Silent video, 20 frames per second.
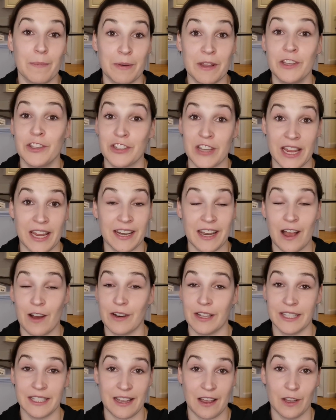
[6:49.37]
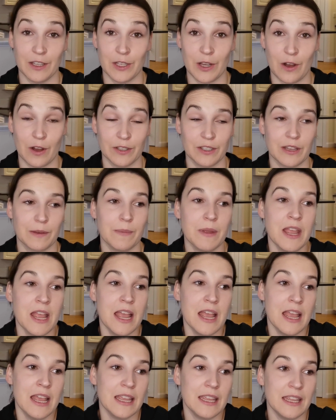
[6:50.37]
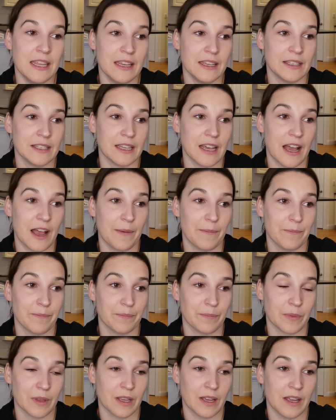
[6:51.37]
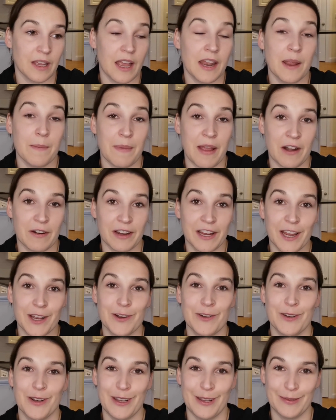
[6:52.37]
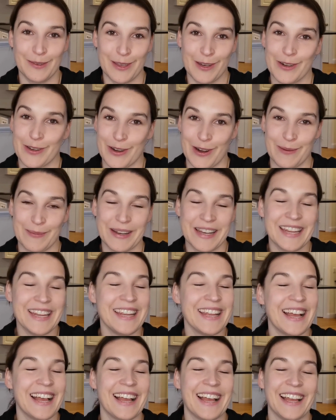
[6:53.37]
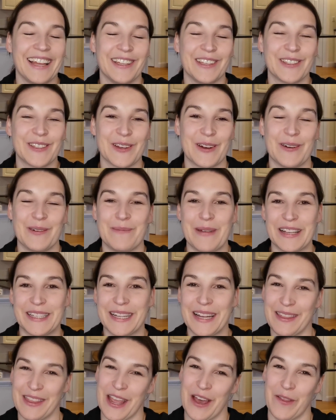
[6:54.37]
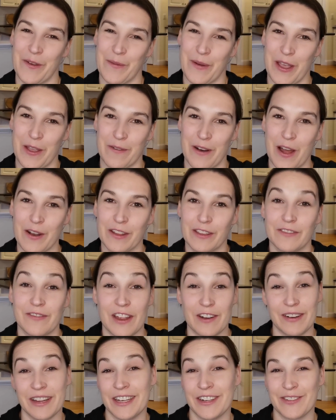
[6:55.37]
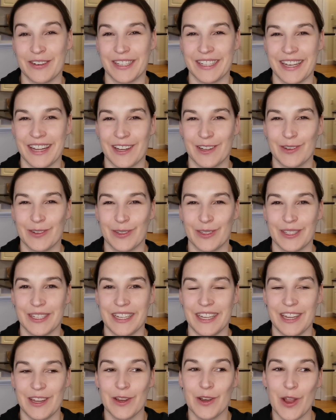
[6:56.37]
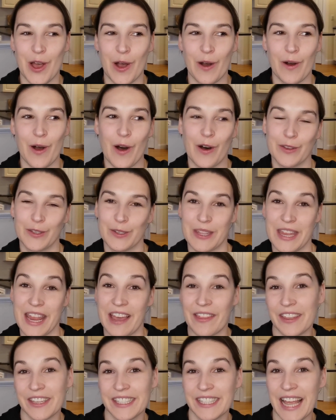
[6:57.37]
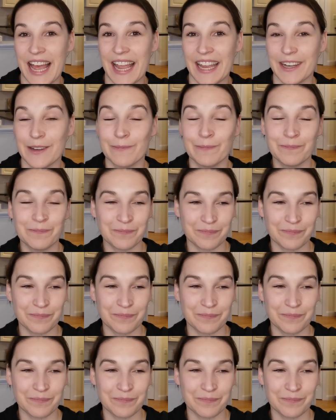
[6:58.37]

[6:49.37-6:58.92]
Please check it out, it's awesome. He's an American who lives in Germany, and so basically the other way around. It's very interesting to see, also the other side.